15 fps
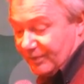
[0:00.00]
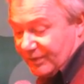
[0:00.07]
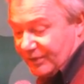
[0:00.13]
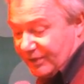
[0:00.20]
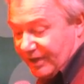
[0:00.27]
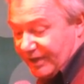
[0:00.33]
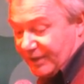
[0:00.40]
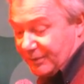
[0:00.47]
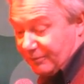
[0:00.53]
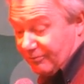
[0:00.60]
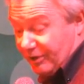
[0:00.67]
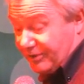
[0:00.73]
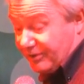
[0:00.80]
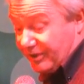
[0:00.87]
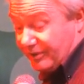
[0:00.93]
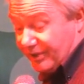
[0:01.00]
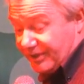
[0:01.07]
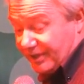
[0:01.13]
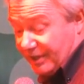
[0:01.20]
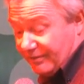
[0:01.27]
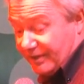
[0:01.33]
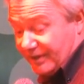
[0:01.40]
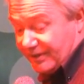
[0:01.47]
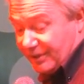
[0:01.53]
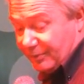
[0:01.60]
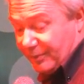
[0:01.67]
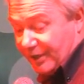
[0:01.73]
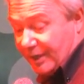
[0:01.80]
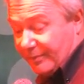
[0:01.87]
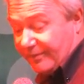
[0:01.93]
Try this one, rotary crossover,
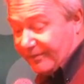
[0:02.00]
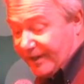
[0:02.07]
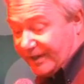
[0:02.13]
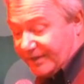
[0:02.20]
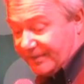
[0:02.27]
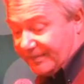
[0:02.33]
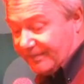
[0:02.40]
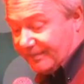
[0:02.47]
superb effect.